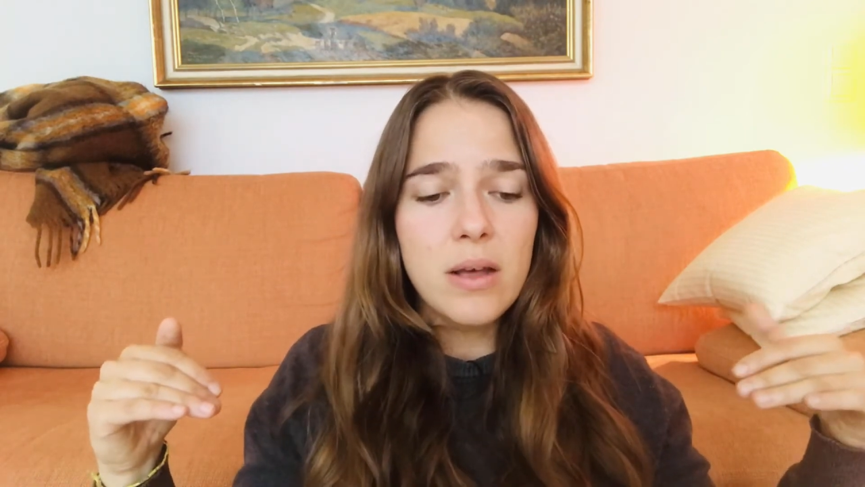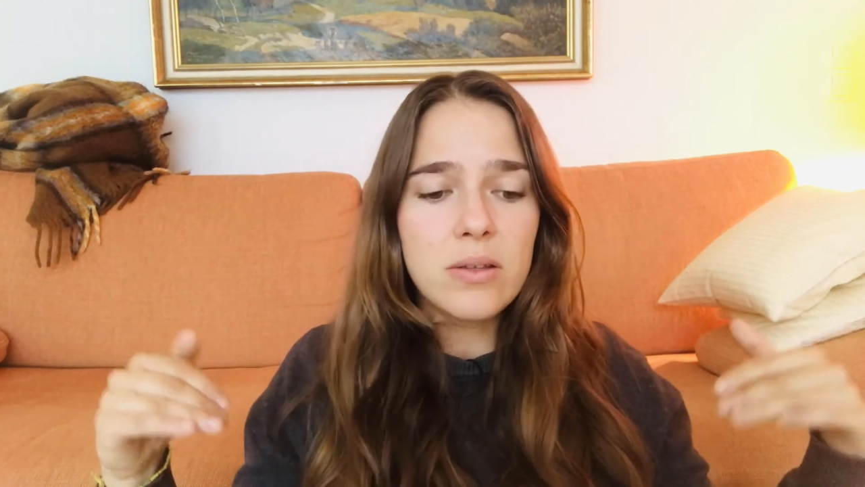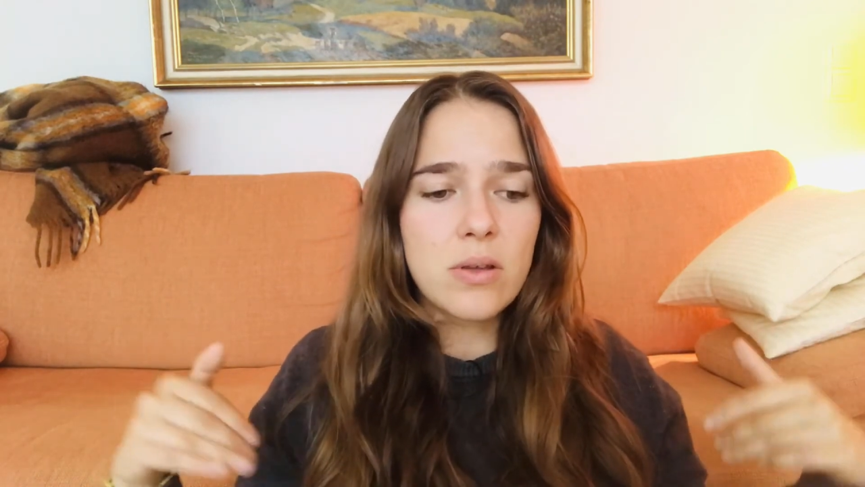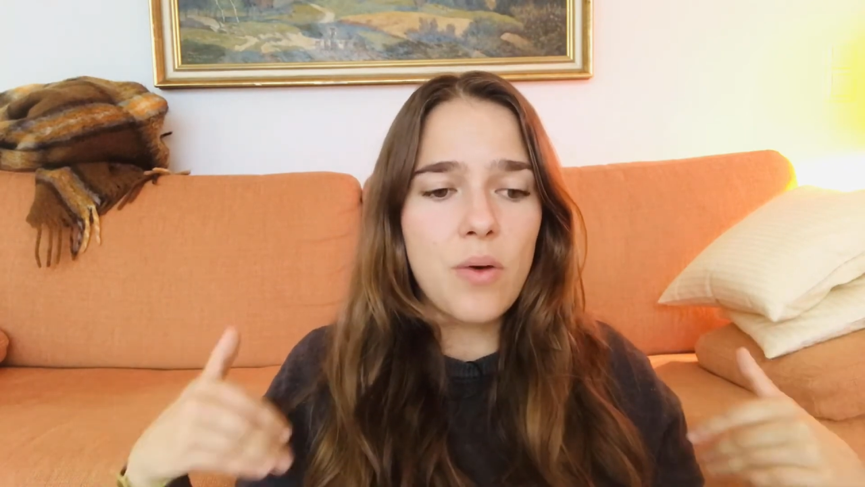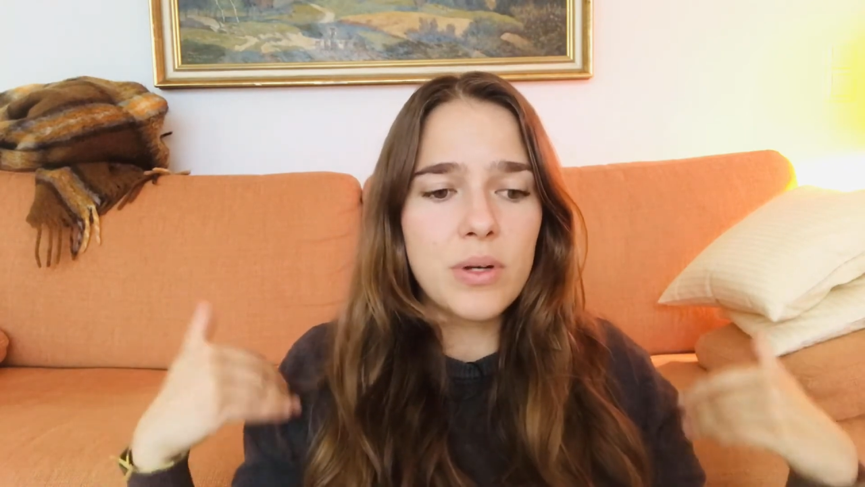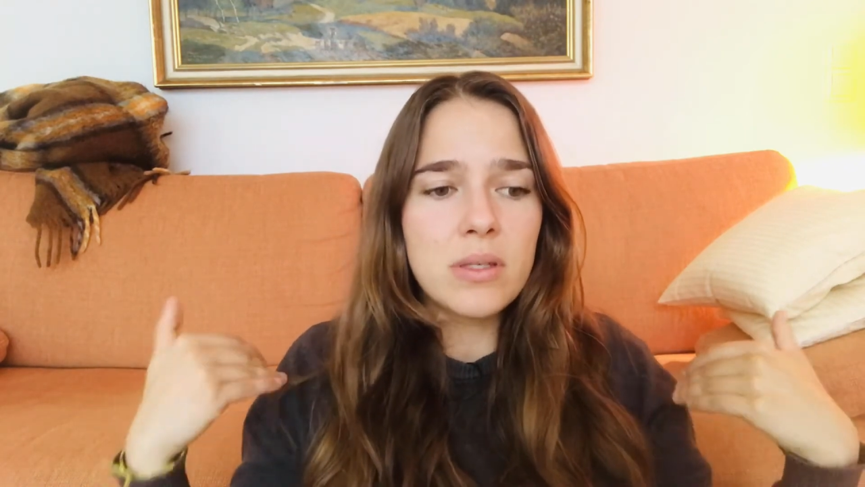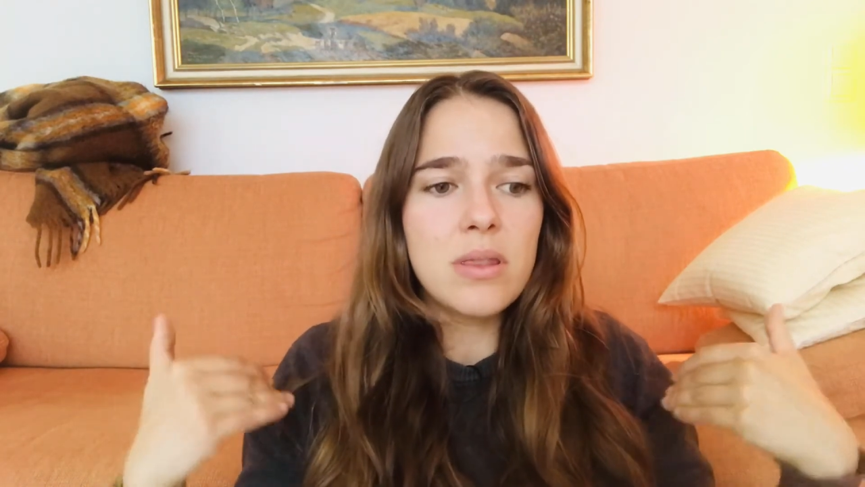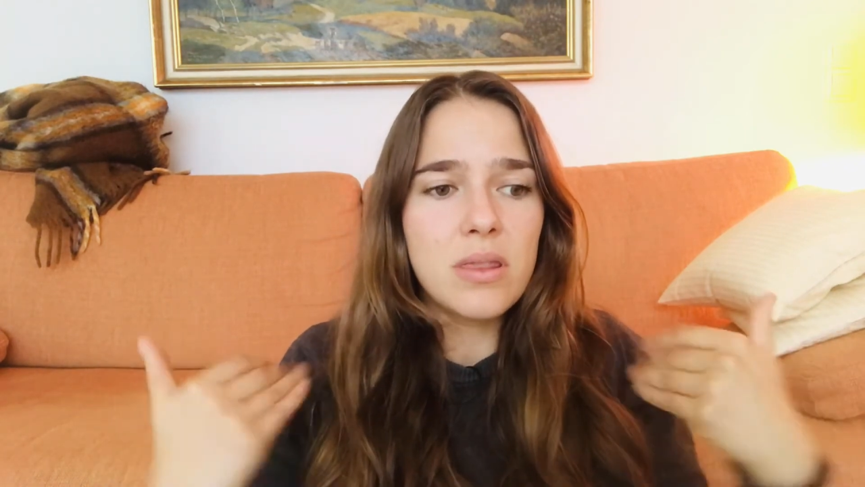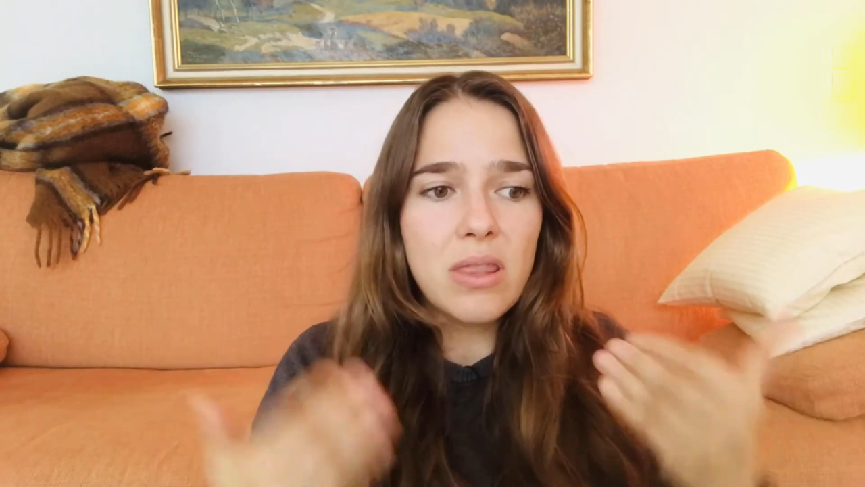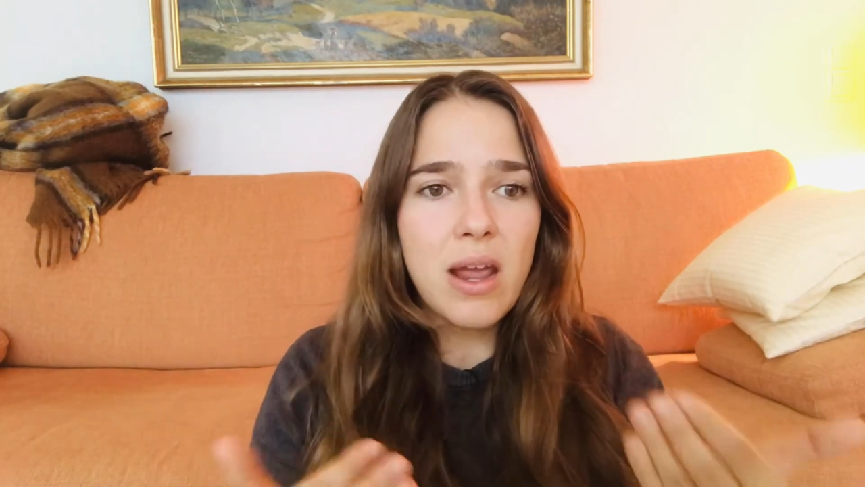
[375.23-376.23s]
So I
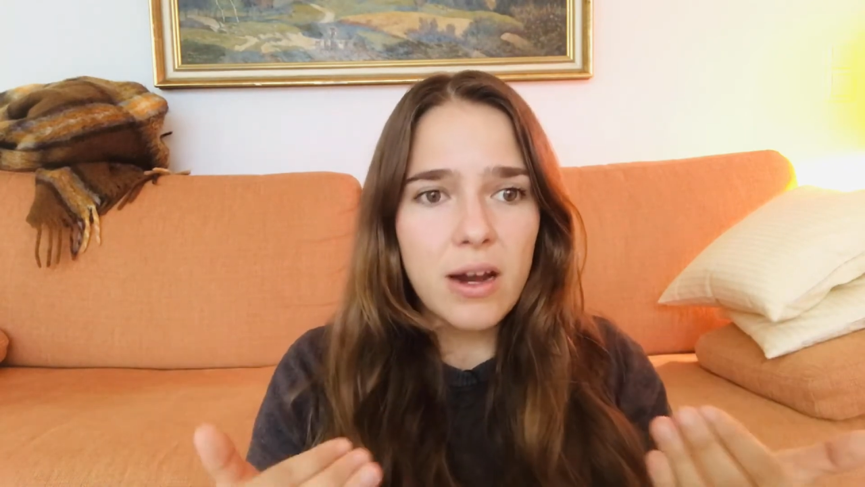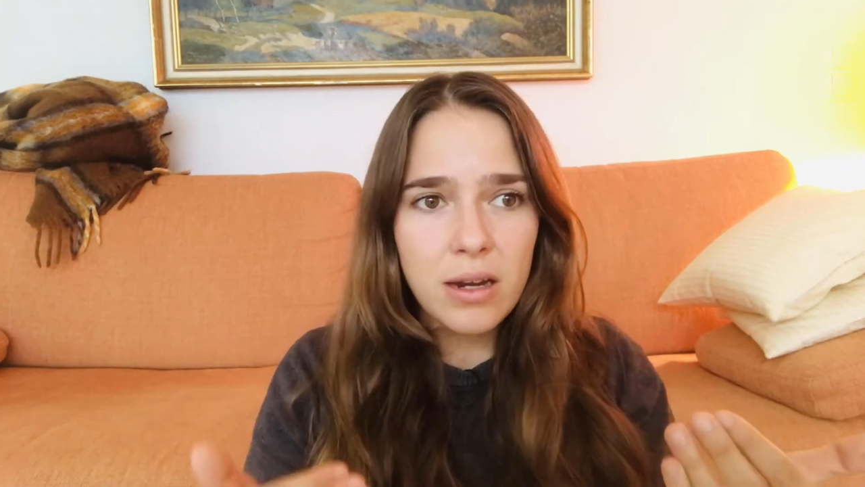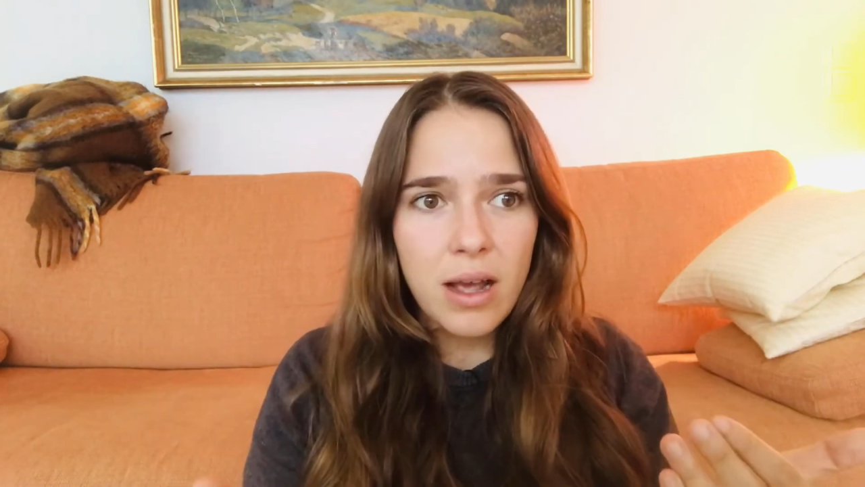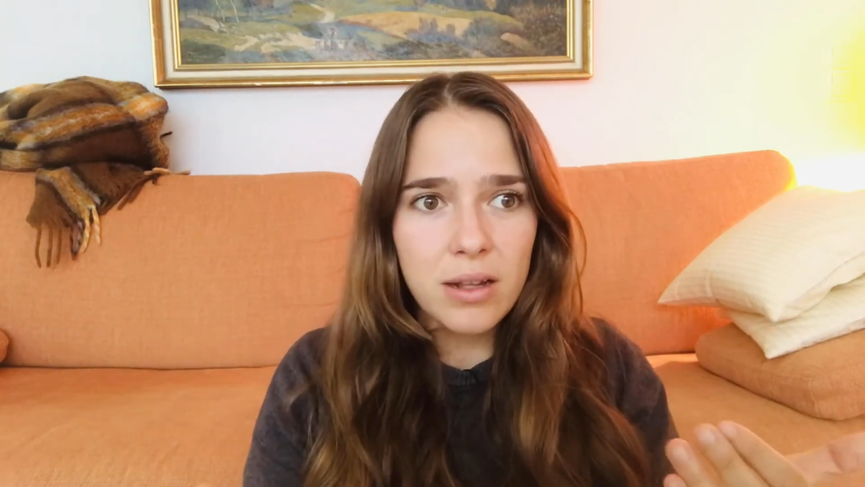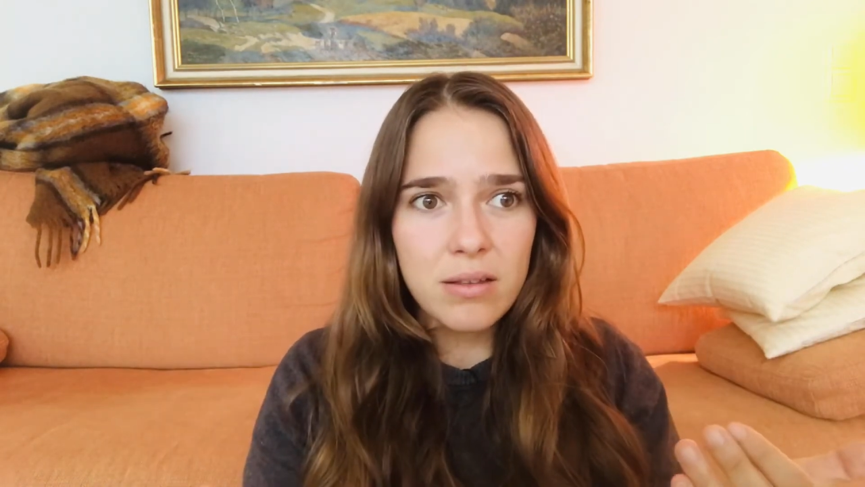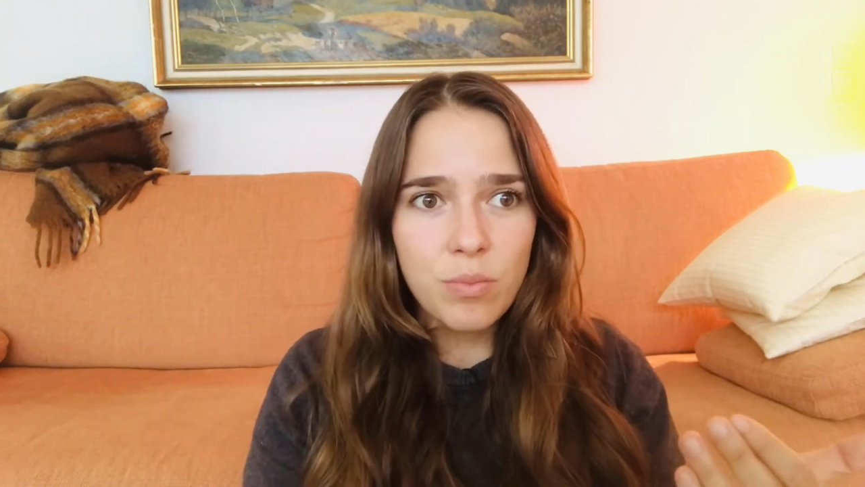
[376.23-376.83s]
wasn't there yet,